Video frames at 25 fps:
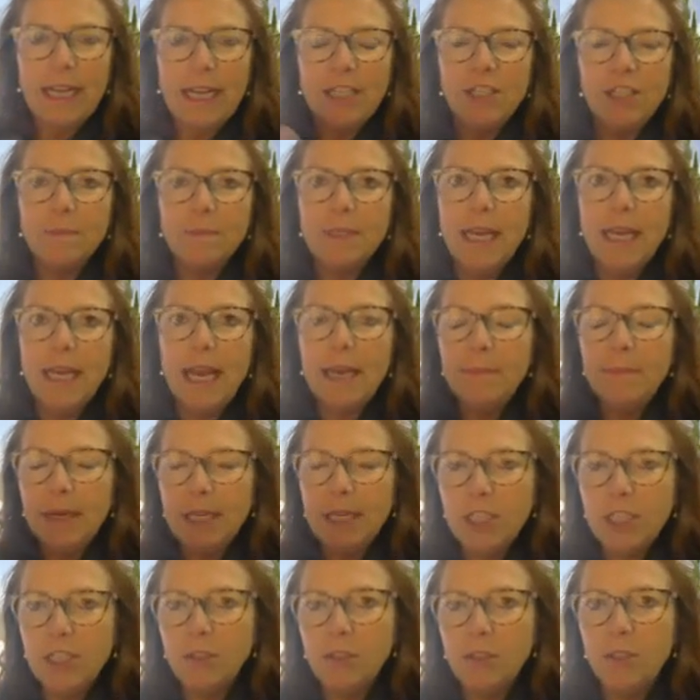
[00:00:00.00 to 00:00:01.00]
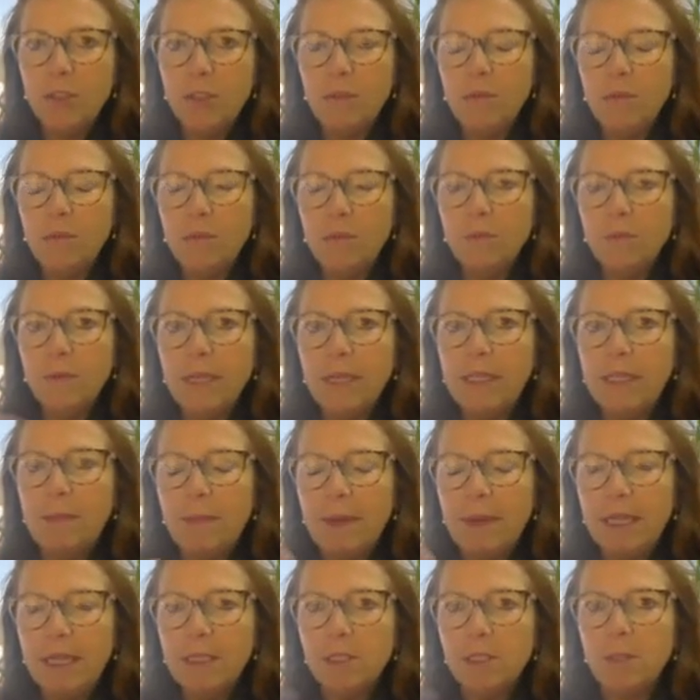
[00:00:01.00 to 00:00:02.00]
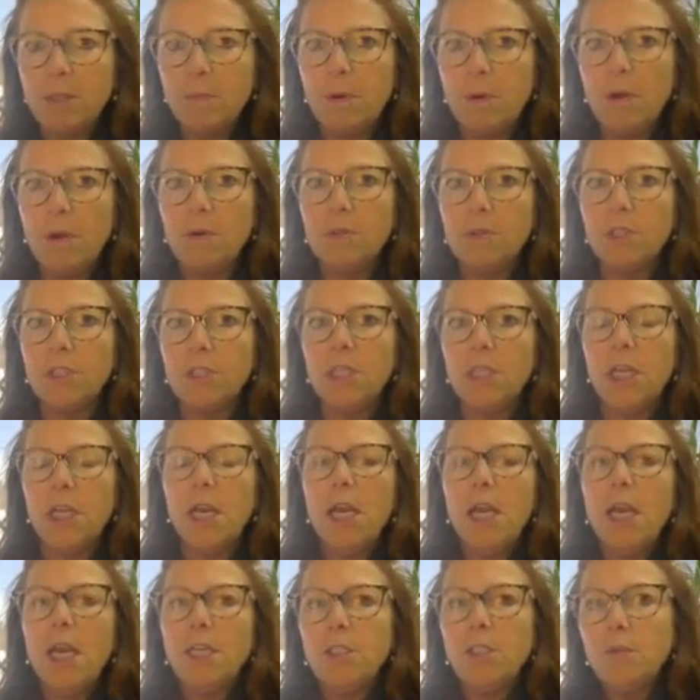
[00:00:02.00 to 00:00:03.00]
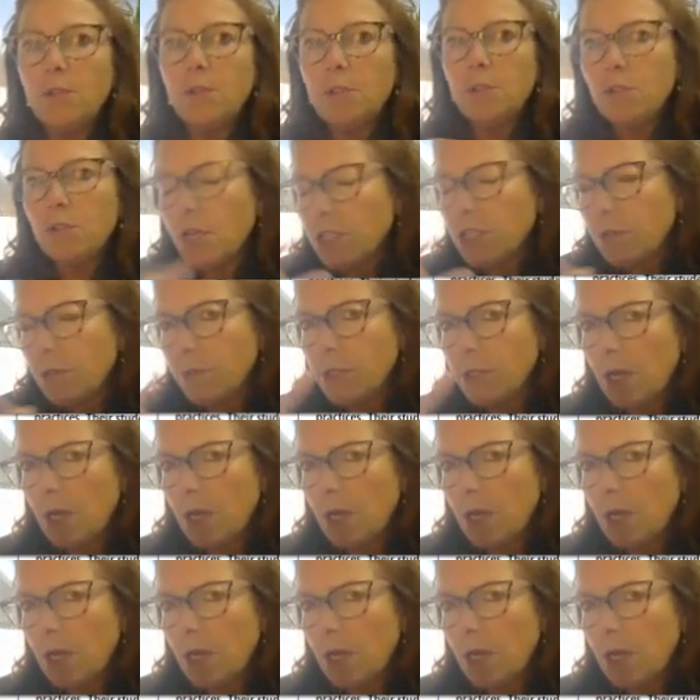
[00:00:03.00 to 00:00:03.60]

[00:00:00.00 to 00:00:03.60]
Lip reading: I jumped ahead. Make sure you read the balanced approach to instruction.